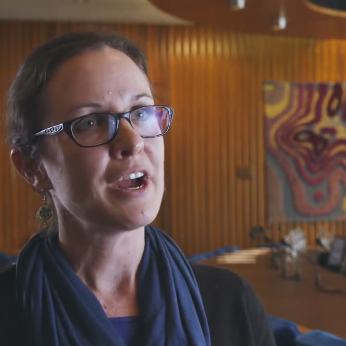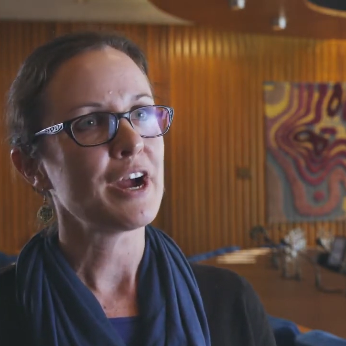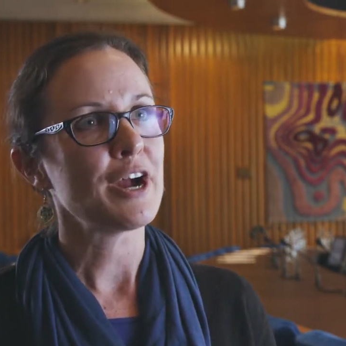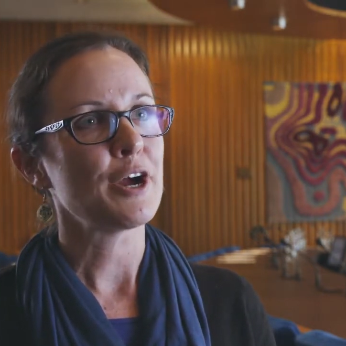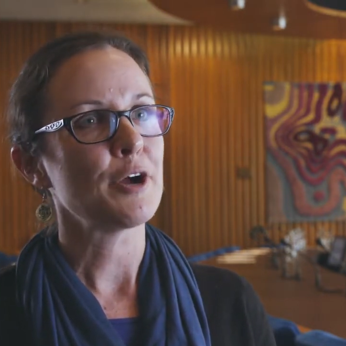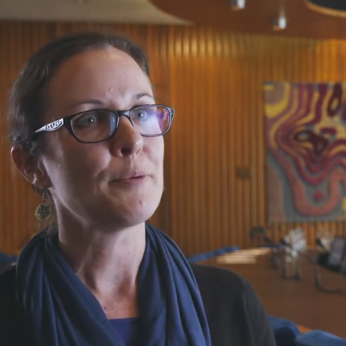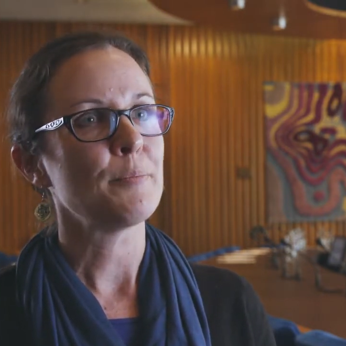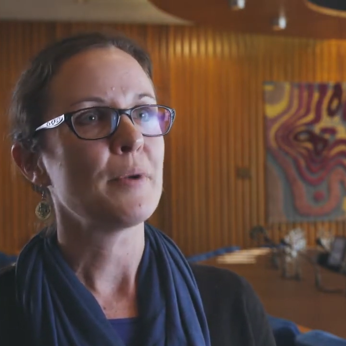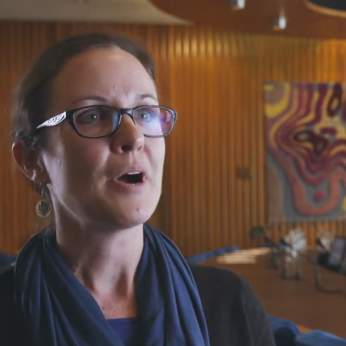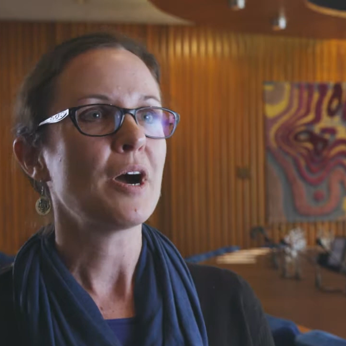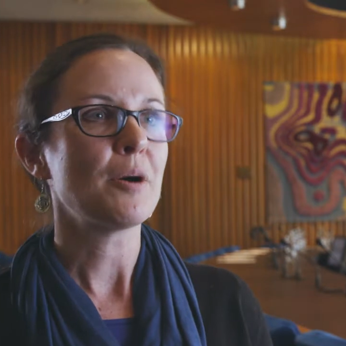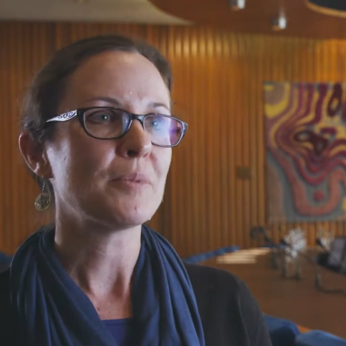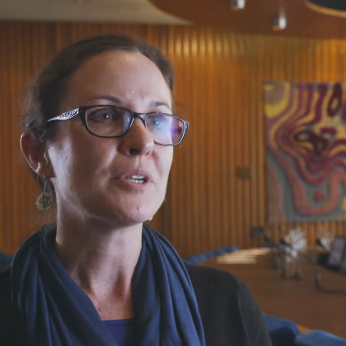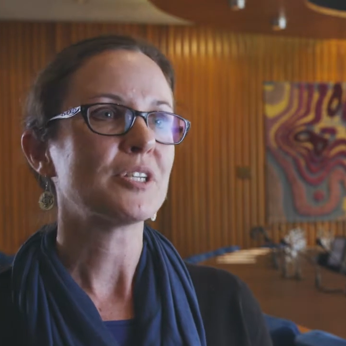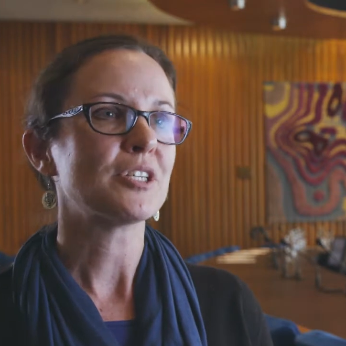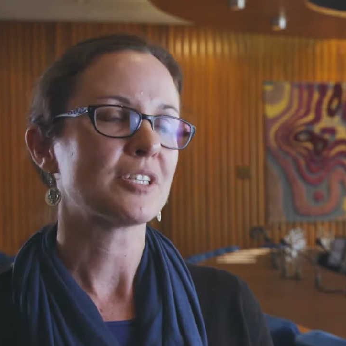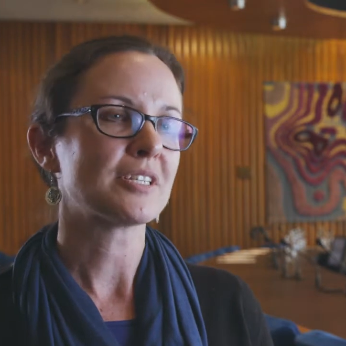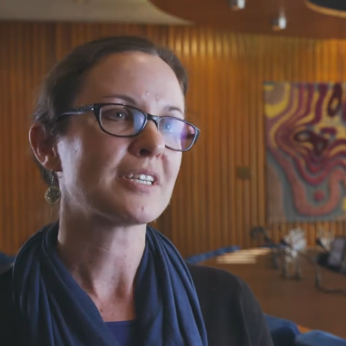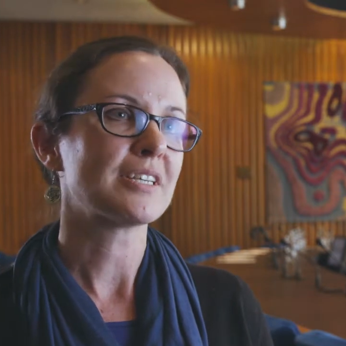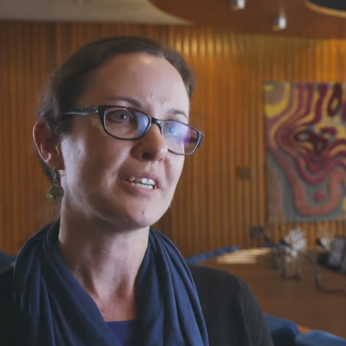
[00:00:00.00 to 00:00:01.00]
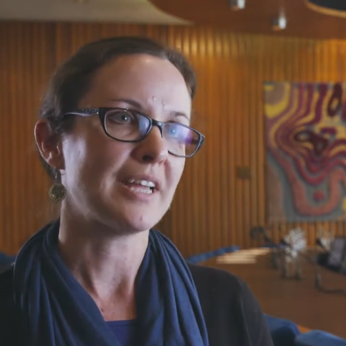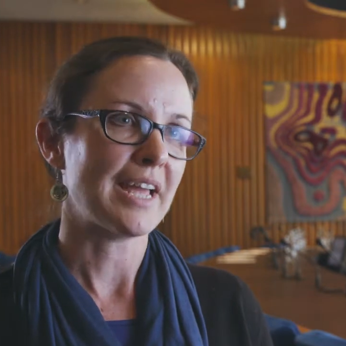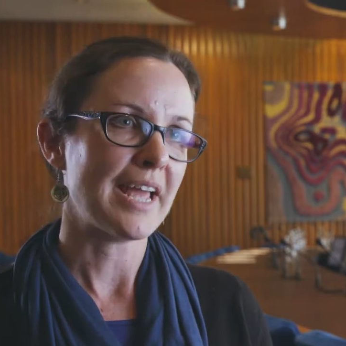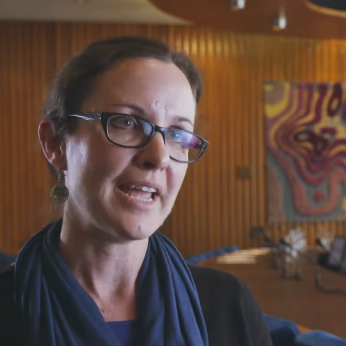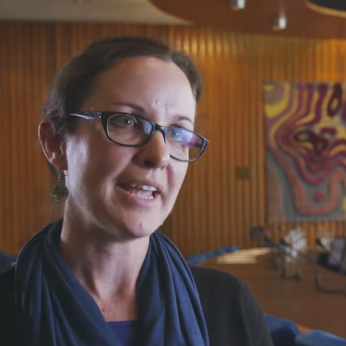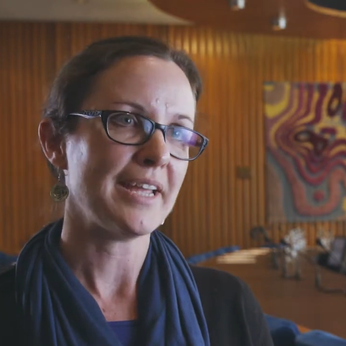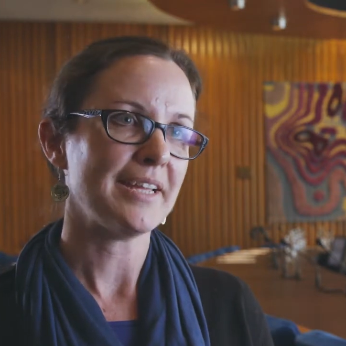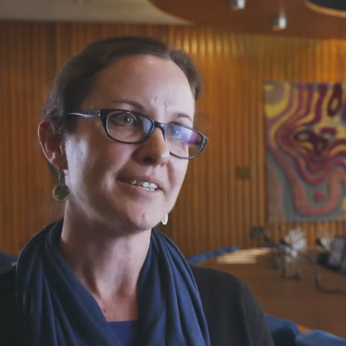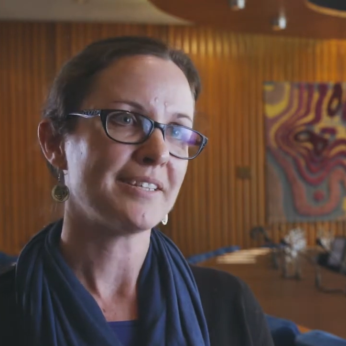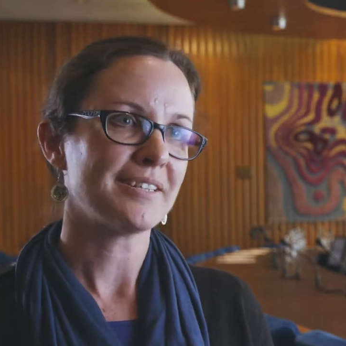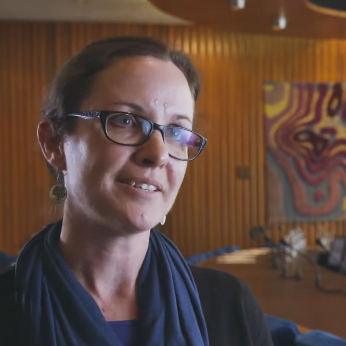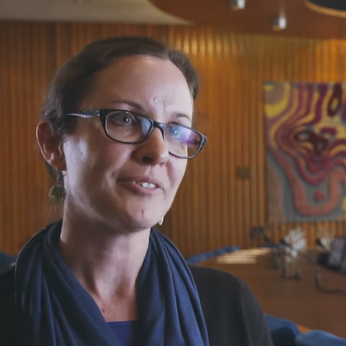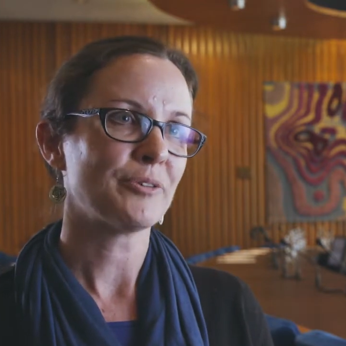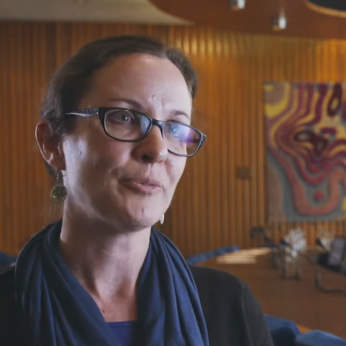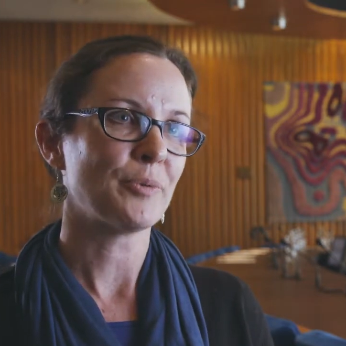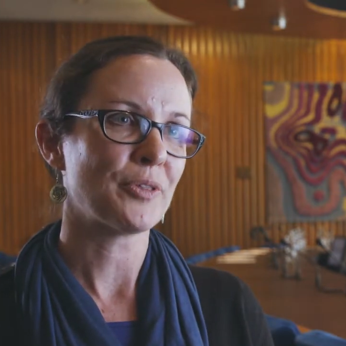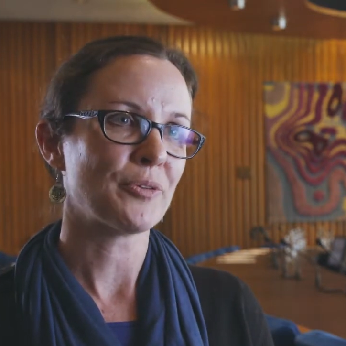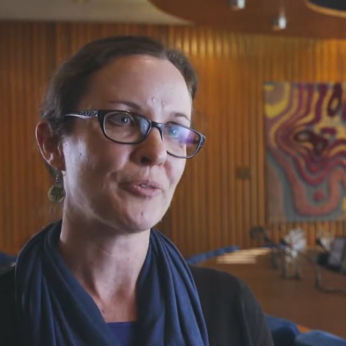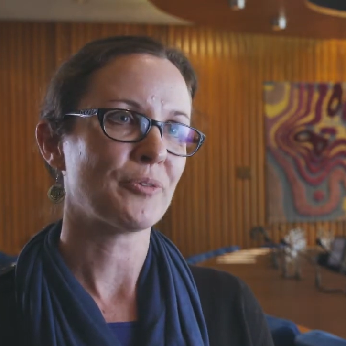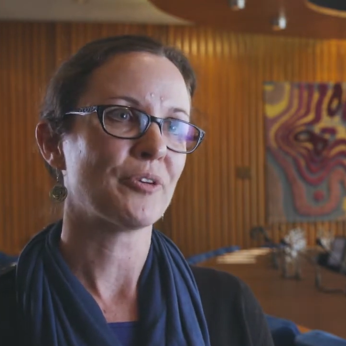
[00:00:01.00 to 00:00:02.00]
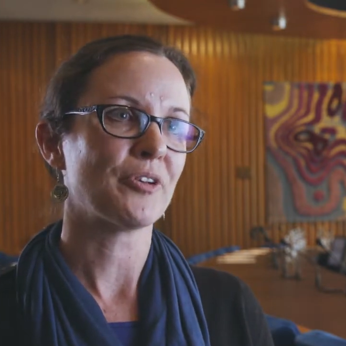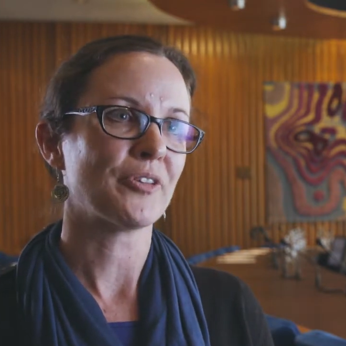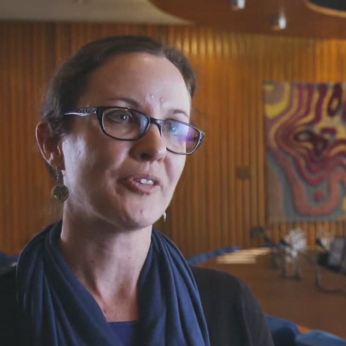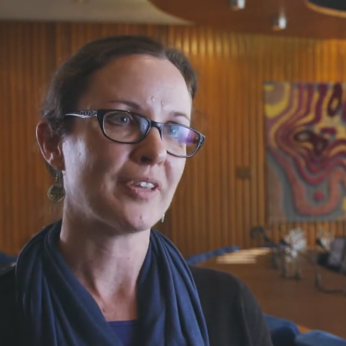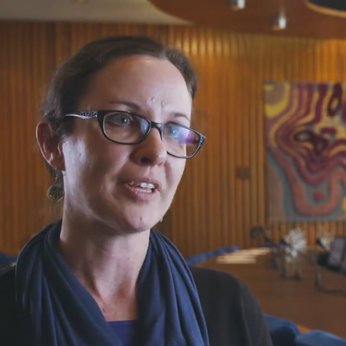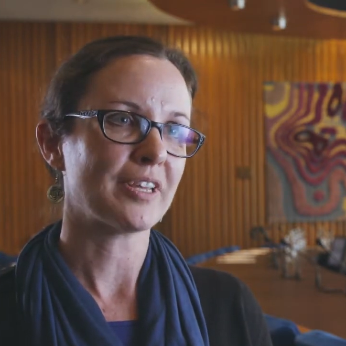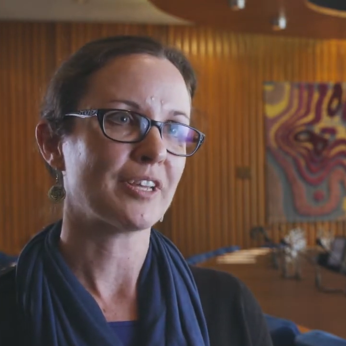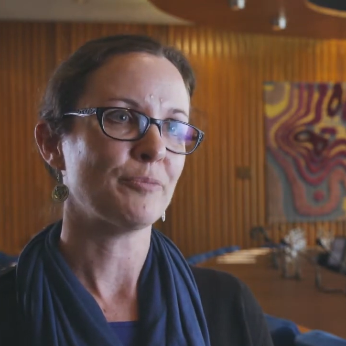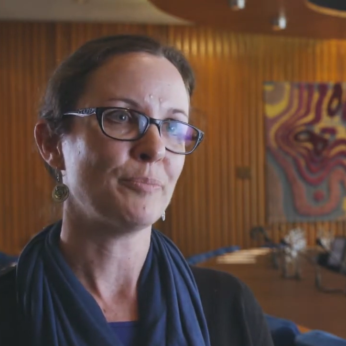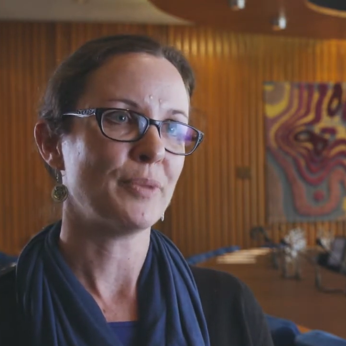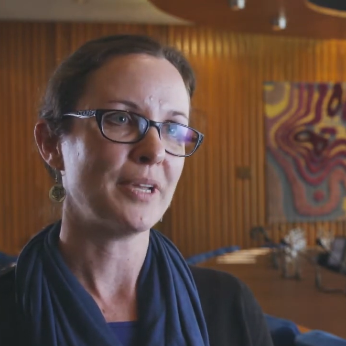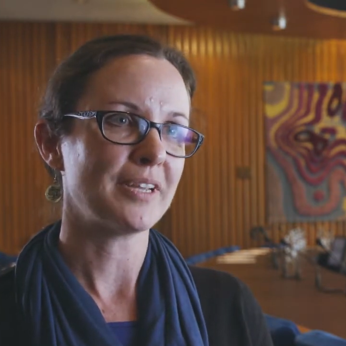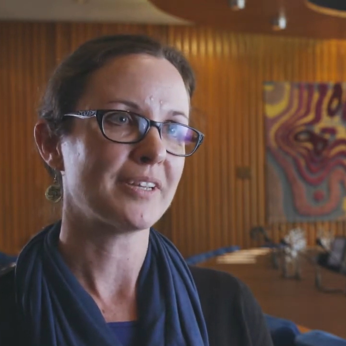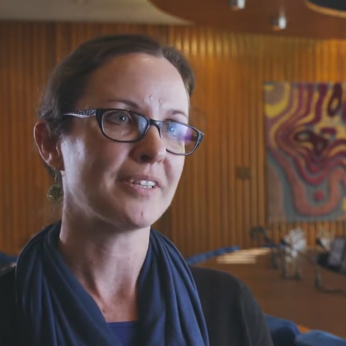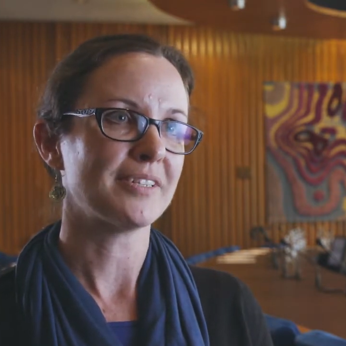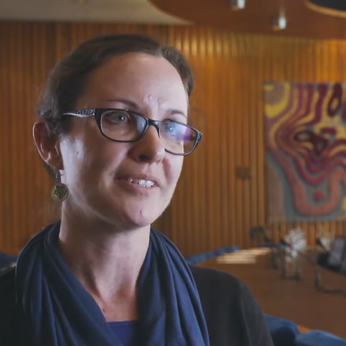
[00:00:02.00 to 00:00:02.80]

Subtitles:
how much it's going to aid whether or not they can make a